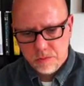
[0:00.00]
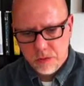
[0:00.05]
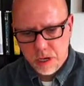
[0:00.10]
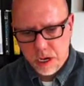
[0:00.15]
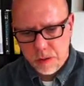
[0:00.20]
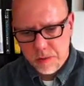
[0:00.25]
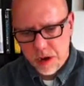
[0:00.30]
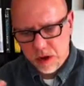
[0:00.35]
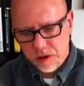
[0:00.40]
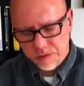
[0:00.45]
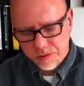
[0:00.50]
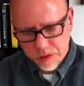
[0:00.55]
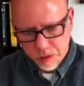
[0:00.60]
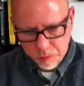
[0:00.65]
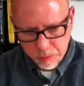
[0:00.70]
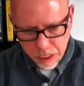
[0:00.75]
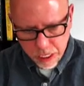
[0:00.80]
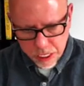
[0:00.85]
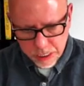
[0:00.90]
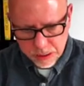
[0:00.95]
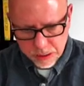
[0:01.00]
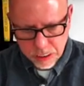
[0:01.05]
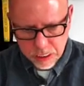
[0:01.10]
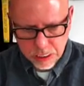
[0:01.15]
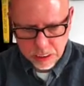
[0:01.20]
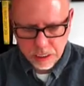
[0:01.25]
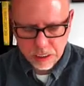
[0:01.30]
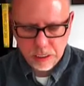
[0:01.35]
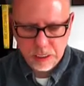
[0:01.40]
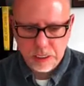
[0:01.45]
amount of
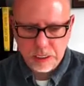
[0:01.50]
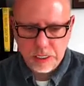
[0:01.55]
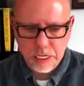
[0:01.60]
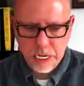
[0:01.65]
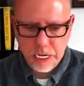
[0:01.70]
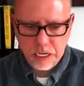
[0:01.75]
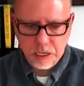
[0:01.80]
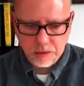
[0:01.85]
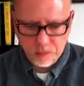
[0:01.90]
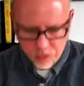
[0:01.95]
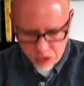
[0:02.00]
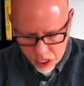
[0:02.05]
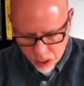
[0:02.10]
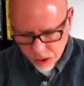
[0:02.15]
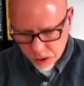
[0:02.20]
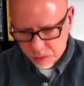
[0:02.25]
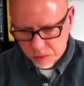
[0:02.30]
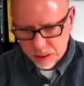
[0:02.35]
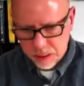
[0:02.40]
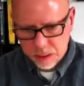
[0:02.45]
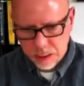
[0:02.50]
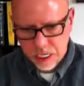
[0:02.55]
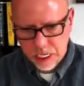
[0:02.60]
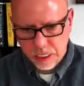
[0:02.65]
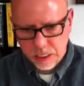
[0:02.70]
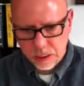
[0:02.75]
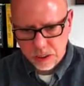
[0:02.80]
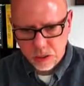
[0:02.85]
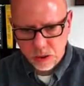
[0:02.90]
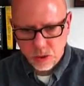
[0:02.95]
complexity to the data, volume as
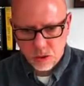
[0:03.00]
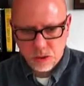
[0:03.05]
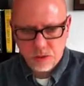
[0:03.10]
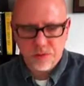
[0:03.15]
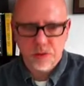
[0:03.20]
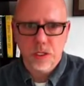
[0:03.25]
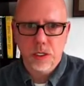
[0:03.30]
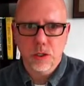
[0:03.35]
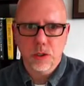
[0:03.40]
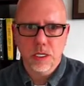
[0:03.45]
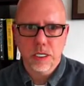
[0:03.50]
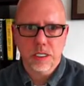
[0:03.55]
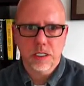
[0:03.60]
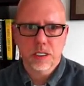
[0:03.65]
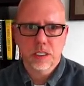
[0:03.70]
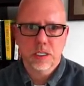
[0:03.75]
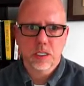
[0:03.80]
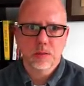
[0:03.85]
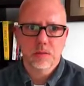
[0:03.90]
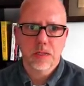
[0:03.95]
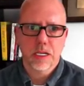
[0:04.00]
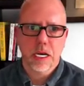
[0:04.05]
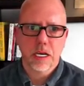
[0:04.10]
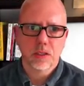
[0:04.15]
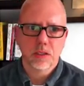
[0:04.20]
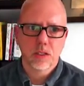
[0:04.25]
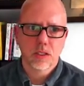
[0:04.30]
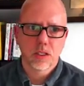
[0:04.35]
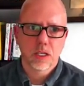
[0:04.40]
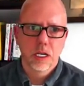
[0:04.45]
data, you use it for unit and system
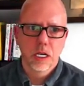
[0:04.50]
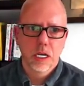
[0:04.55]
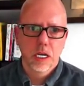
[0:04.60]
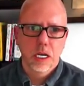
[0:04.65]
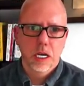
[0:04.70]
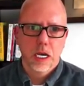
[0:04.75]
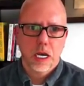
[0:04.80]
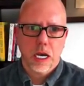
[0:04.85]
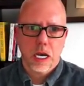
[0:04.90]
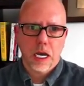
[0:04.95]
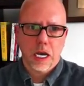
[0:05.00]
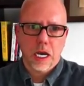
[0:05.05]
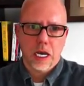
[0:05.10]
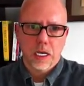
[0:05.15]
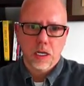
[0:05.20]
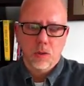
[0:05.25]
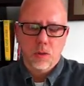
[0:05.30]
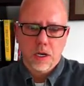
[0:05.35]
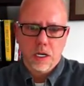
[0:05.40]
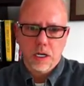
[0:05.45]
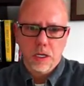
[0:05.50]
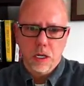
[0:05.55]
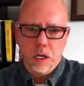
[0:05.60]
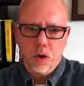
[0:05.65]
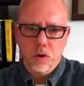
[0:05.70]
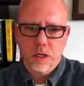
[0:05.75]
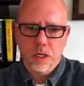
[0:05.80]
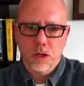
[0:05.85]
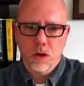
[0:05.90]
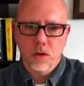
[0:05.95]
tests, and you want to
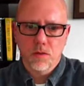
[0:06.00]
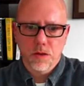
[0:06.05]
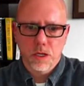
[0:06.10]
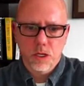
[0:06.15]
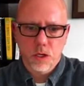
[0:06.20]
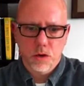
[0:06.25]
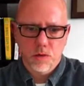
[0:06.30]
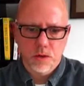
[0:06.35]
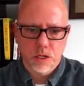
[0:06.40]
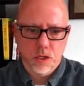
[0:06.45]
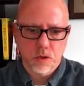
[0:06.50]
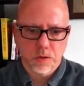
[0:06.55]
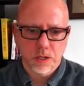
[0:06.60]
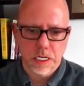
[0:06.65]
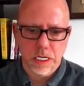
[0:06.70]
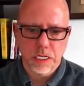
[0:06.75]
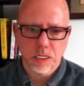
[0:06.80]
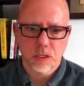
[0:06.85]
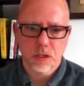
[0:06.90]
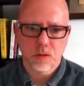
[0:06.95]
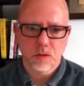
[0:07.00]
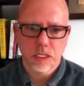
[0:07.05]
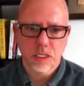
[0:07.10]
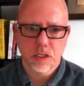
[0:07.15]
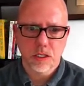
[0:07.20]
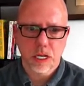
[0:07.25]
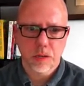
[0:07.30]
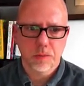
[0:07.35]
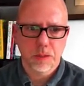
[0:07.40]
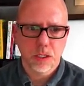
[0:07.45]
clone it over and over and over again to
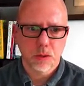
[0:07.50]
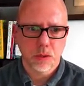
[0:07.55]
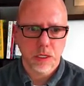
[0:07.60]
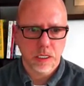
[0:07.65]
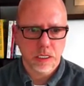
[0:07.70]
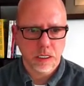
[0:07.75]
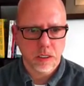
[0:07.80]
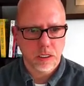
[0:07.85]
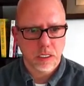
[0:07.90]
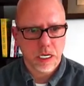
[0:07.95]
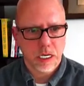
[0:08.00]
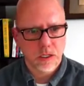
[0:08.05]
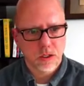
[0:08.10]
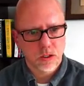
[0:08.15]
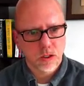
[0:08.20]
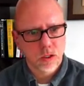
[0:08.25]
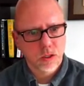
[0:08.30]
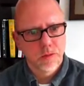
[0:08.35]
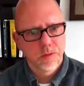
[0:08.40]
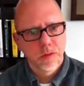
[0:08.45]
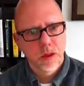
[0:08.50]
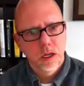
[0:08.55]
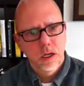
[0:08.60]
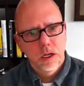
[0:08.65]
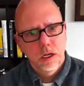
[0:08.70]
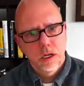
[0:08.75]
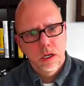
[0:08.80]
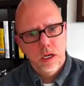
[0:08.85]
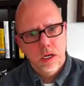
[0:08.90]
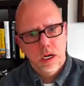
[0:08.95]
reset between these tests.
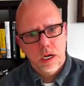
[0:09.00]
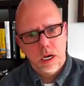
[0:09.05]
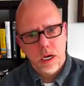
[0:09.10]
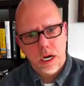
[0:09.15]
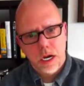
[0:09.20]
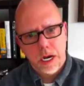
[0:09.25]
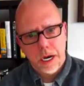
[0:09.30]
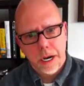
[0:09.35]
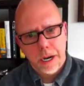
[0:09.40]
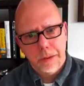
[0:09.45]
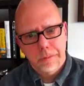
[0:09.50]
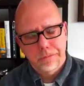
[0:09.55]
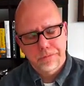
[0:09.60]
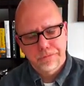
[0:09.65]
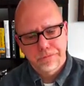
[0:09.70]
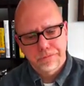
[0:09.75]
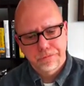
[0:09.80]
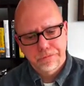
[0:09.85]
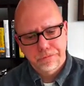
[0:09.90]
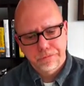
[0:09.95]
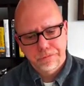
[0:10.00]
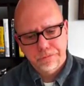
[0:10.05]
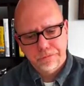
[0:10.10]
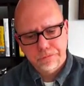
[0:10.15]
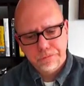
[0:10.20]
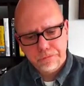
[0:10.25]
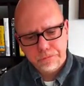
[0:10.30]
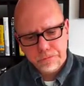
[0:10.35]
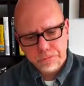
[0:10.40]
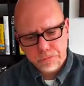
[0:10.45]

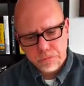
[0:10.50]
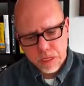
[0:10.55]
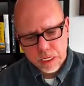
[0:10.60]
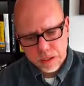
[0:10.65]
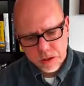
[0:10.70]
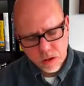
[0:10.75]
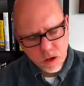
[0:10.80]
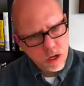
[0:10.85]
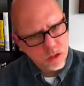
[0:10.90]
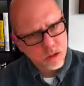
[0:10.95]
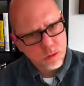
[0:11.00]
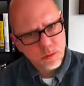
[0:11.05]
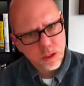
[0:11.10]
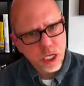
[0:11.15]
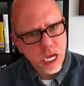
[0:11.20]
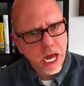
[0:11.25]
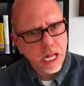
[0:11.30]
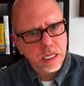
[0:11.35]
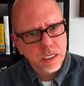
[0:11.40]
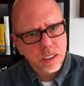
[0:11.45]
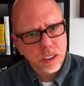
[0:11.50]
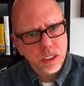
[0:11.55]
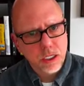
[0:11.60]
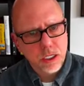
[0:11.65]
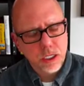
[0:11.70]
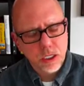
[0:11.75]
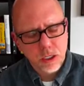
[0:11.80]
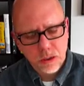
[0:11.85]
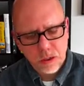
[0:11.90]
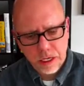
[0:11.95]
There are some challenges
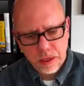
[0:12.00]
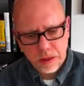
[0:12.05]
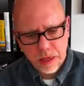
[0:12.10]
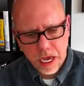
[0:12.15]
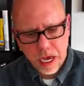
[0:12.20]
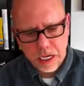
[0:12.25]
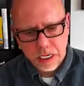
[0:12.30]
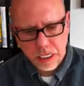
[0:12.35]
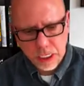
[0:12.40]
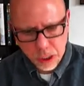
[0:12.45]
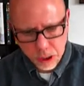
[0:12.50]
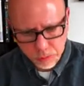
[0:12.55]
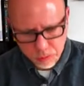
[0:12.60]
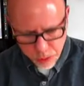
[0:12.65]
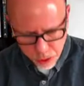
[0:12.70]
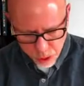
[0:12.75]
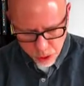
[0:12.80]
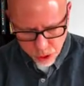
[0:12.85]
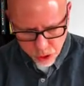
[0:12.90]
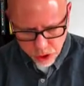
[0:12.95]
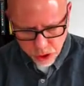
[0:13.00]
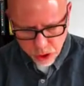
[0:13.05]
to doing that in pure